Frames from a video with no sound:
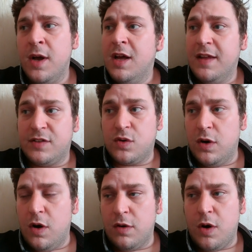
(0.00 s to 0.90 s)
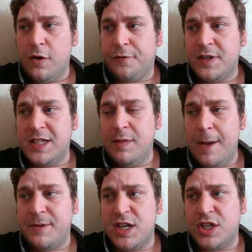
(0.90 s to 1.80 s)
They've scored a lot of goals for a team in their
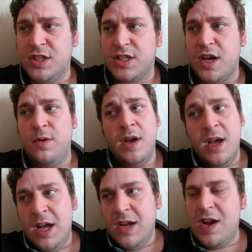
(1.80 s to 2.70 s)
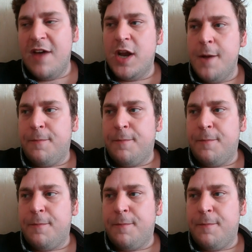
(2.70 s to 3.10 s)
position, so you never know.